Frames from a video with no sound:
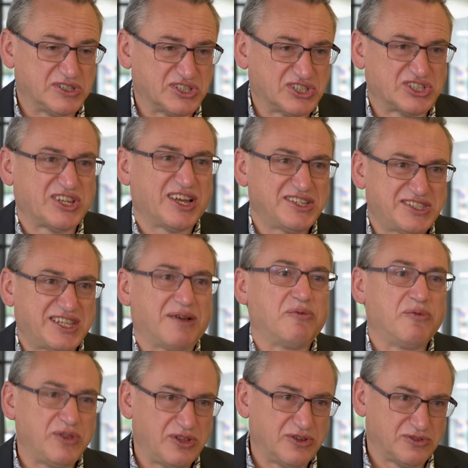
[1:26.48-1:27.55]
to discuss that
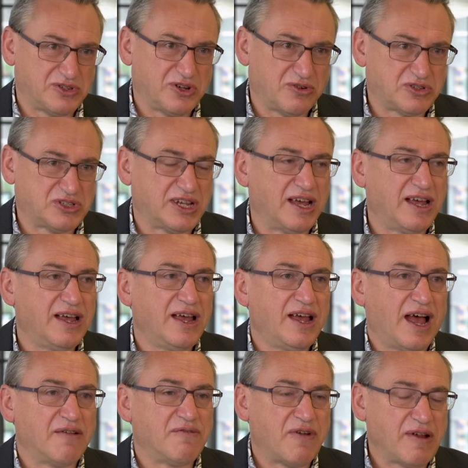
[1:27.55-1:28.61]
with your doctor,
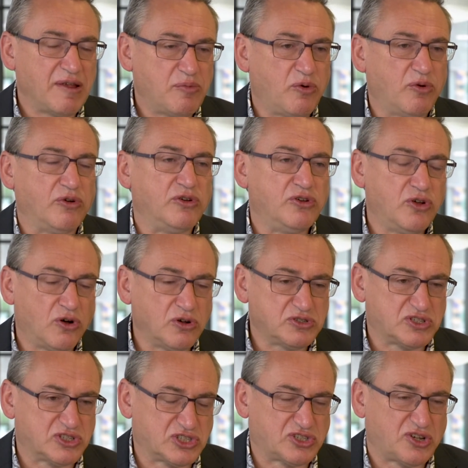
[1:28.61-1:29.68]
and very important not
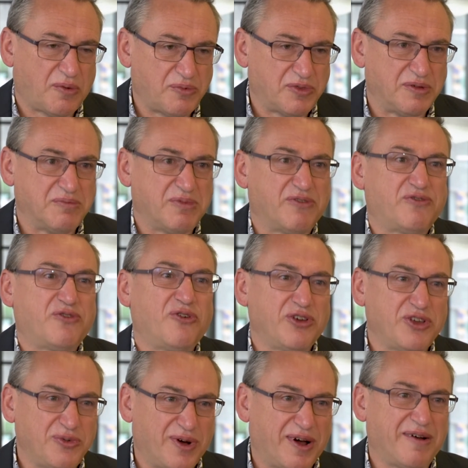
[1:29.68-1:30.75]
to stop them before
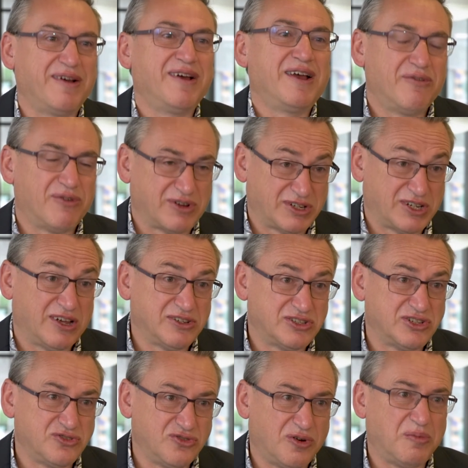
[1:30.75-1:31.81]
you are returned
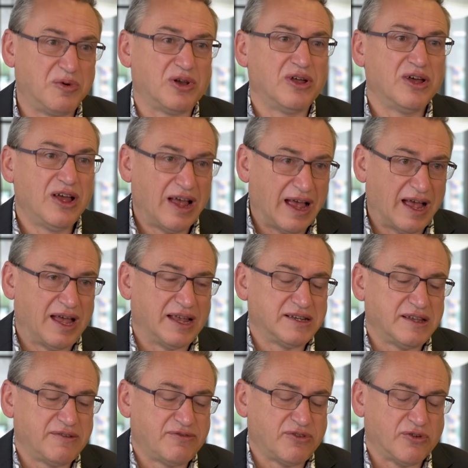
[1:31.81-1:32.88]
to normal. And
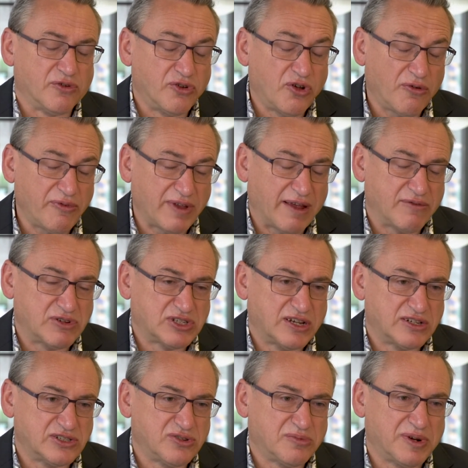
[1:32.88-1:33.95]
if you're not yet
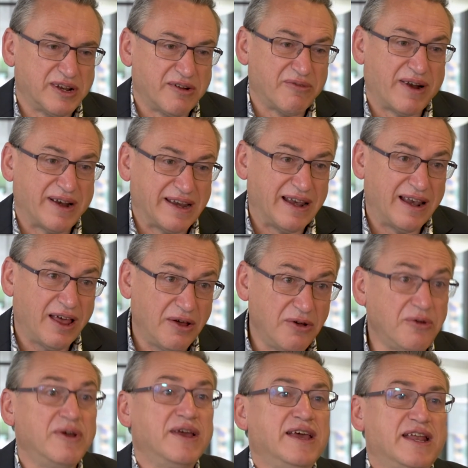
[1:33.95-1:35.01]
returned to normal and are running
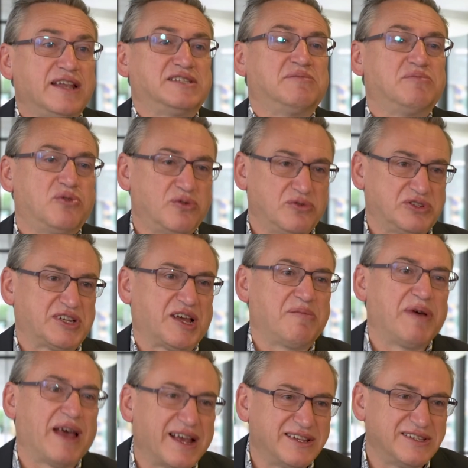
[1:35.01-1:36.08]
low, it is important to go
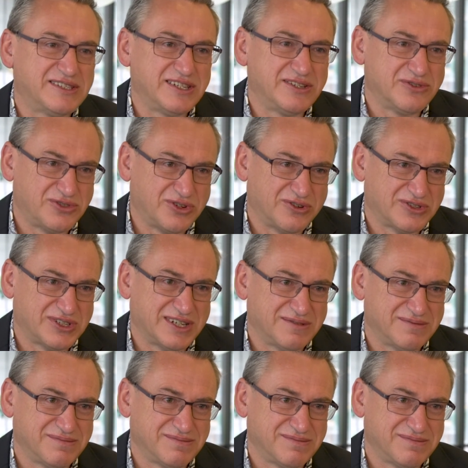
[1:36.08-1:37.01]
back and see your doctor.